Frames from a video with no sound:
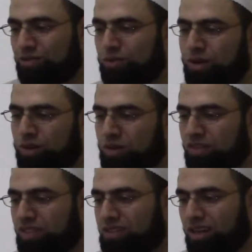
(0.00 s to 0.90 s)
from our
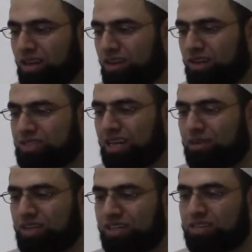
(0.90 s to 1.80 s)
beloved sallallahu alaihi
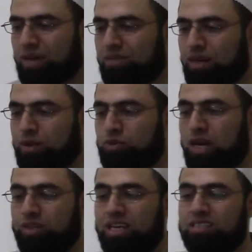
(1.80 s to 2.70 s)
wasallam narrated by Imam Abu
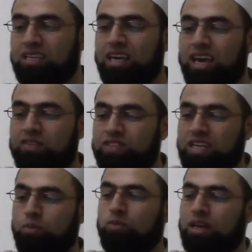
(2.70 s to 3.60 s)
Dawud. He's saying if
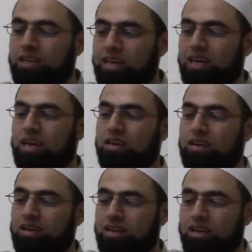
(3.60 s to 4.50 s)
someone
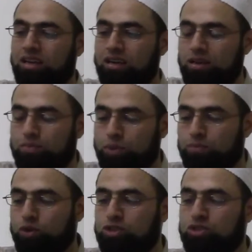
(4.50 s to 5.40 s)

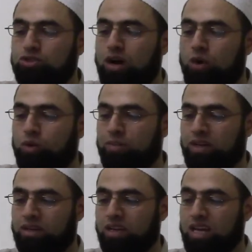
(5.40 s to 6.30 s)
proposed to a
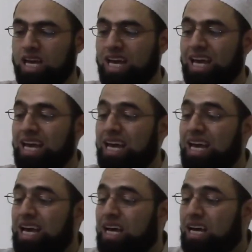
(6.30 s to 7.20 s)
woman,
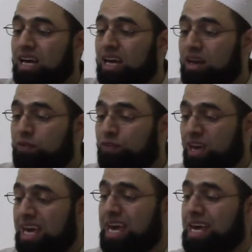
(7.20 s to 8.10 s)
if
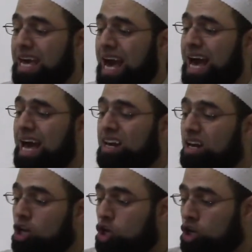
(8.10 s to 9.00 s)
he
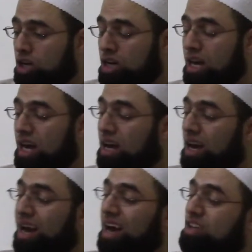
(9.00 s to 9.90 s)
can look
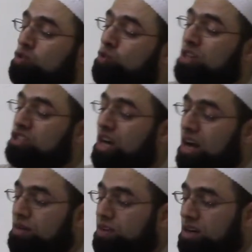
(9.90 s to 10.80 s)
at
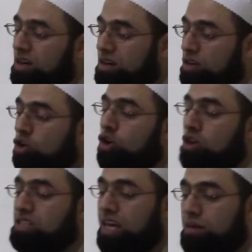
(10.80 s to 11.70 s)
whatever
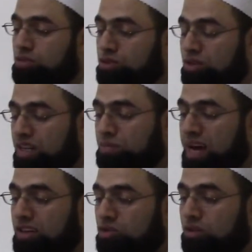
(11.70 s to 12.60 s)
calls him to get
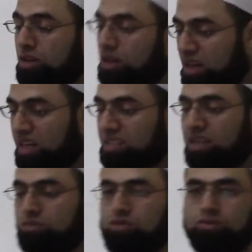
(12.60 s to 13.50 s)
married to her, let
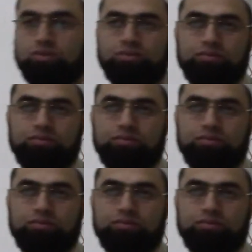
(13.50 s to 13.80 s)
him do.